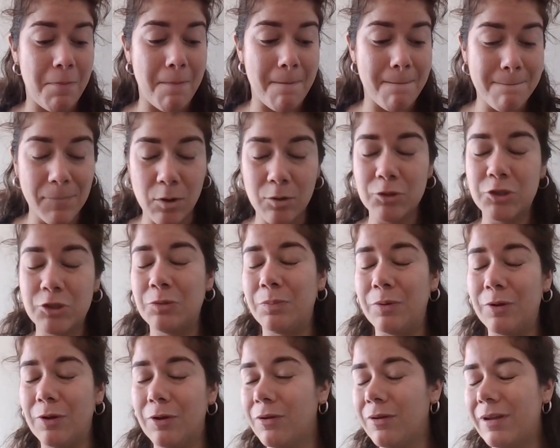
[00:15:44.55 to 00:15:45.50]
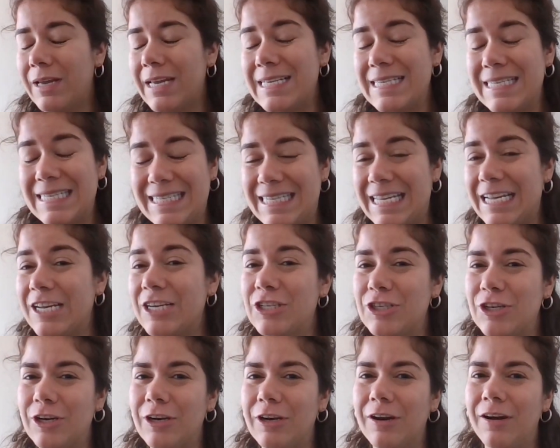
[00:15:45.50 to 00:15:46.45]
multiple
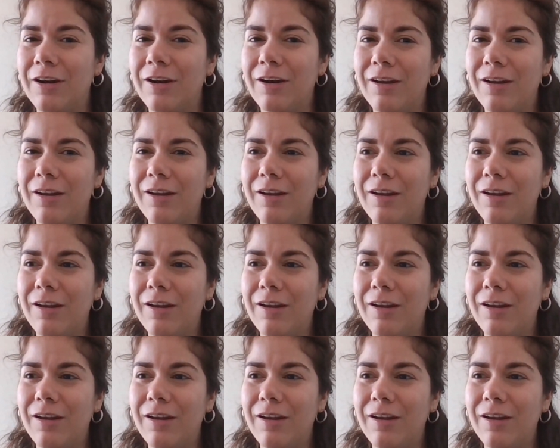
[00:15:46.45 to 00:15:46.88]
extinction